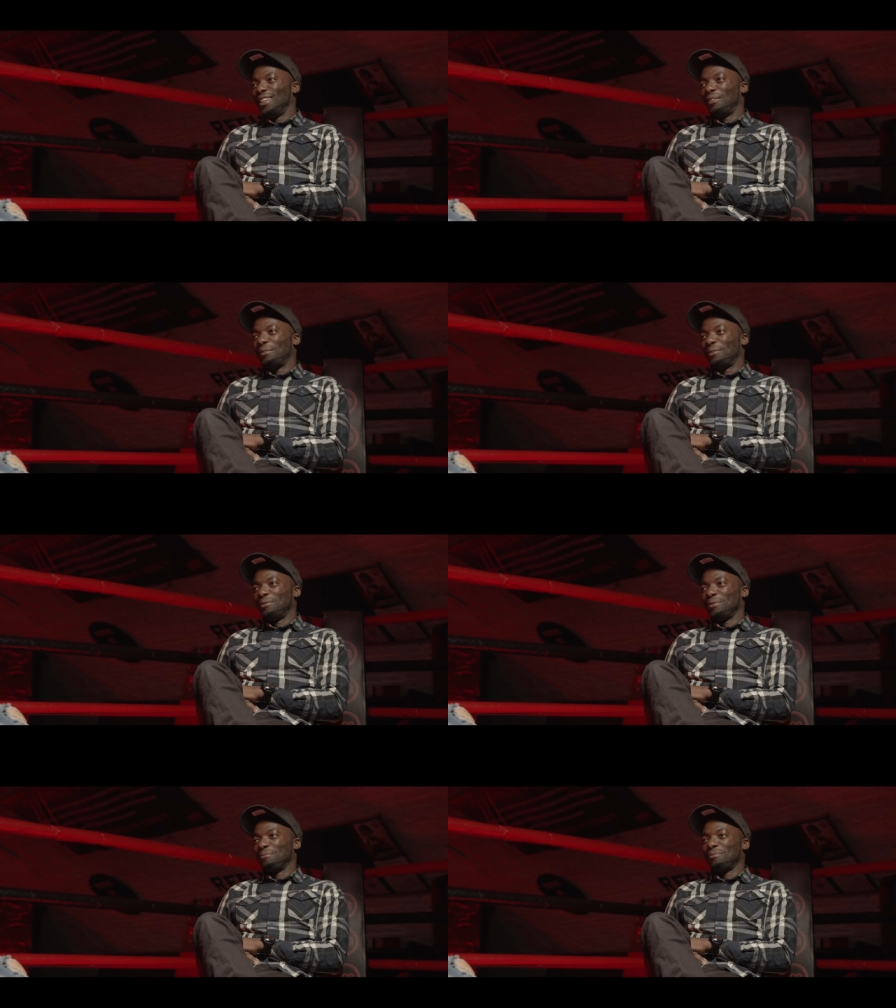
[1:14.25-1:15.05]
Mm.
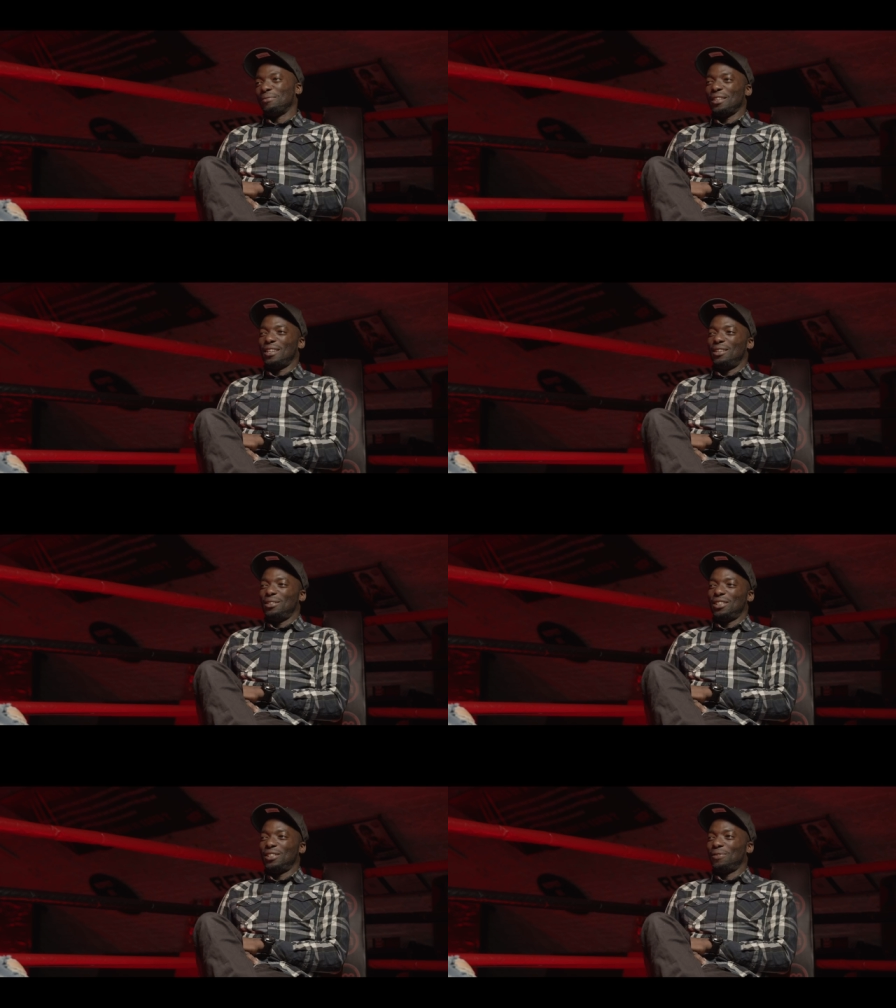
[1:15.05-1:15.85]
I
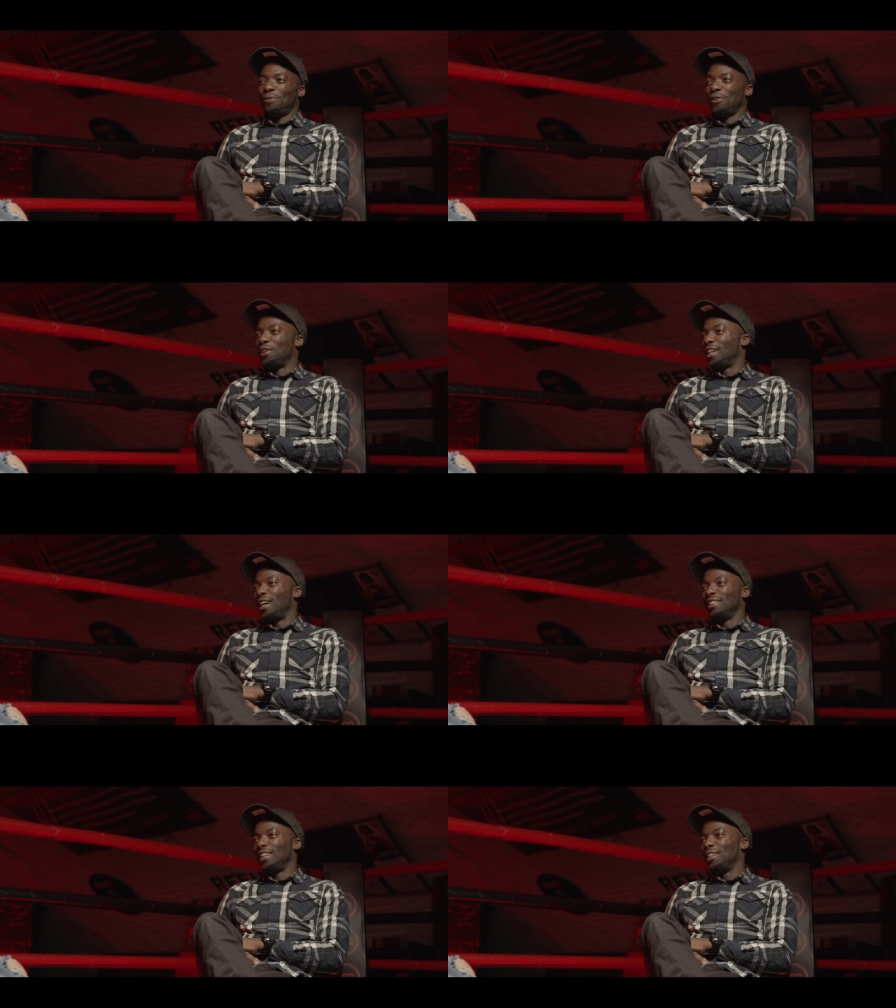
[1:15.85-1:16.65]
was just throwing it
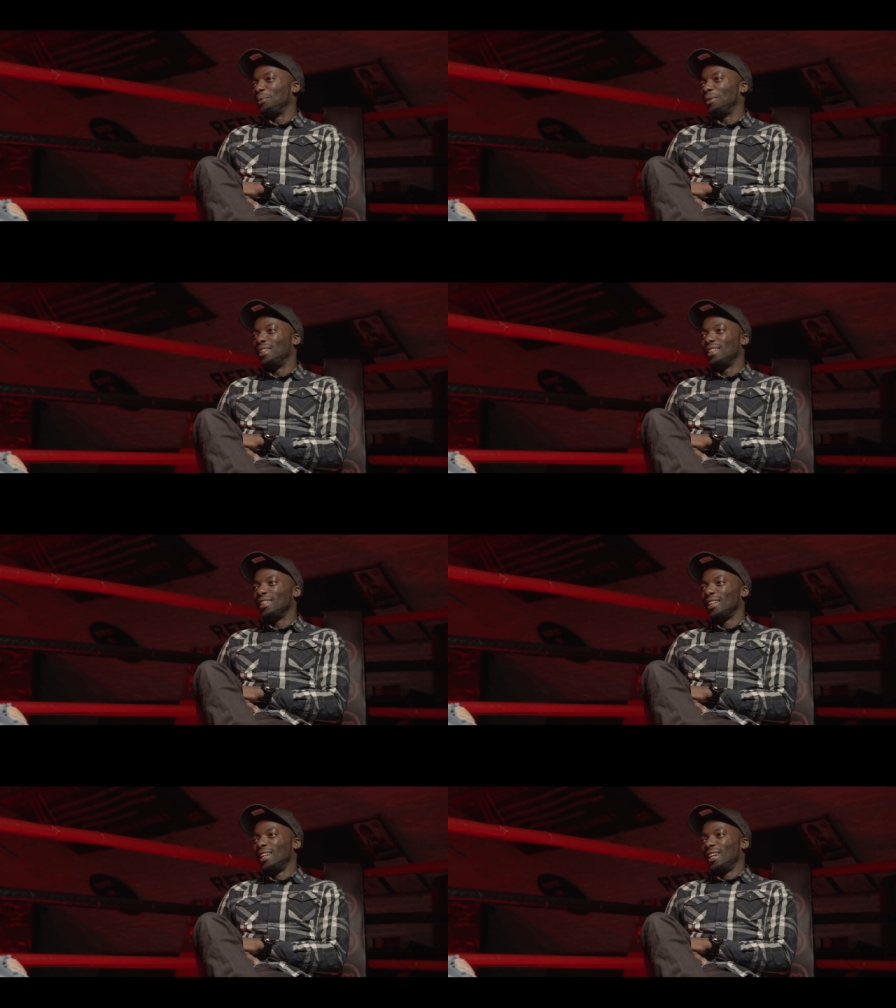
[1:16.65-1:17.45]
out there in the
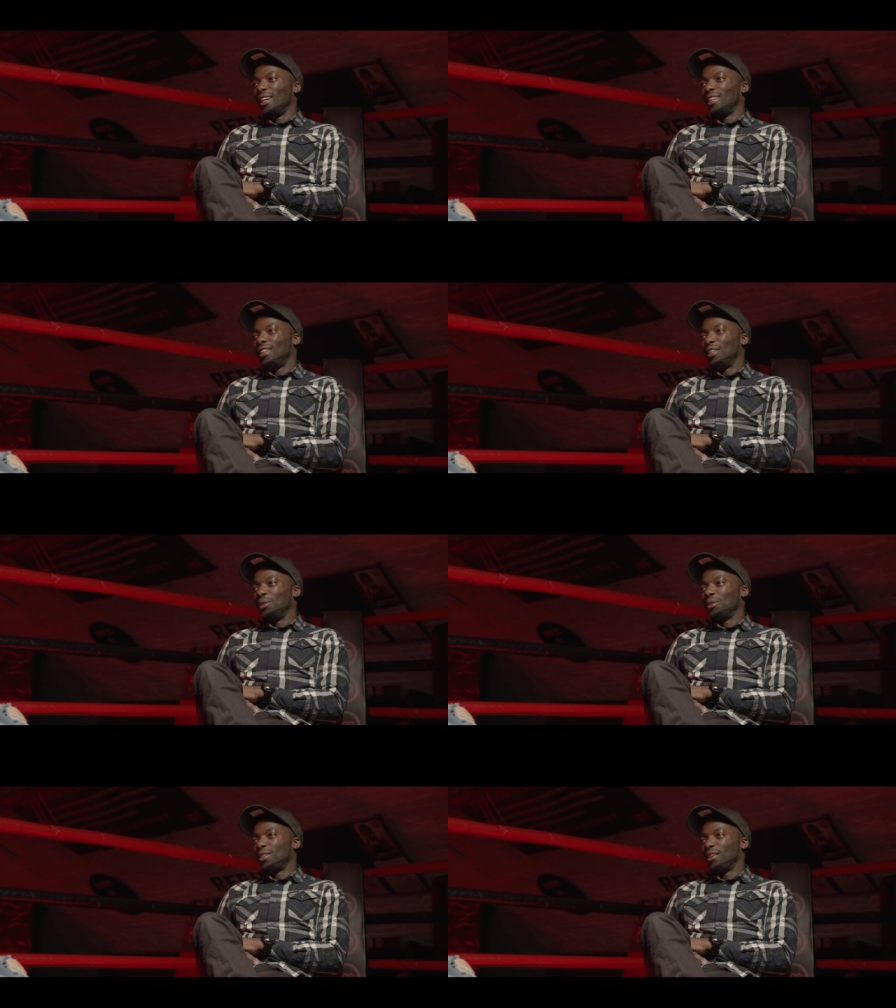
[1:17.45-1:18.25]
wind. Mm. And then
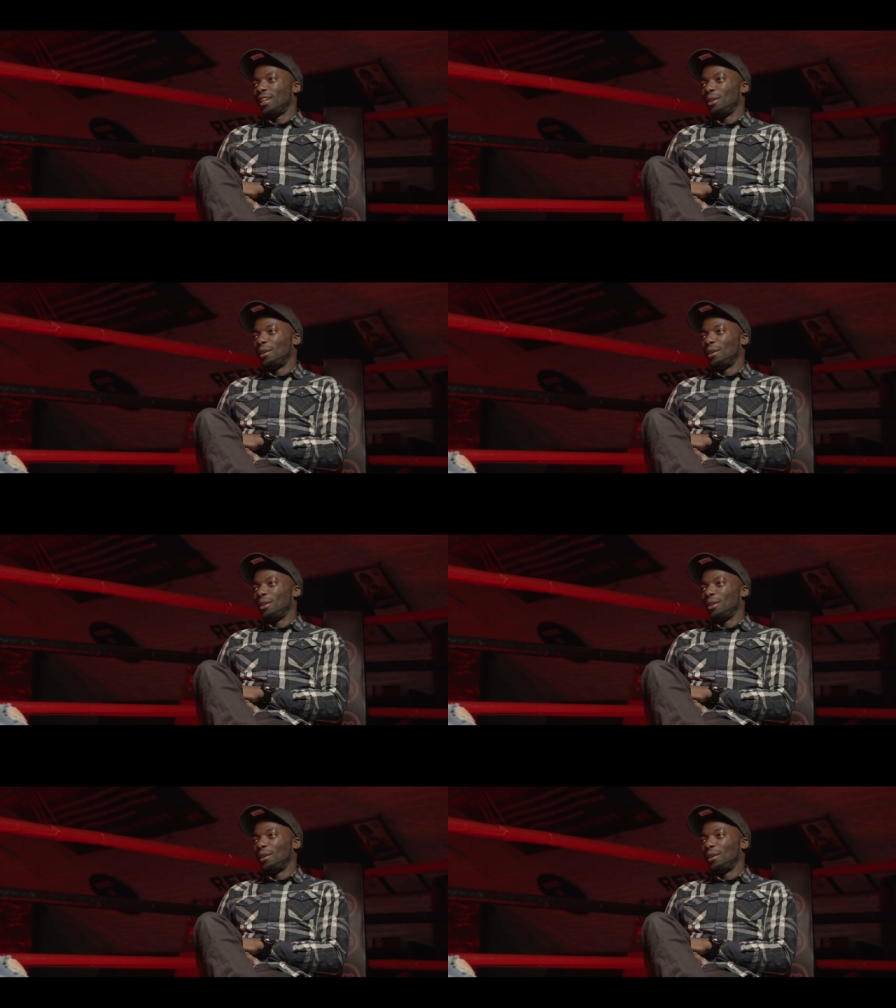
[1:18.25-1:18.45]
she was like,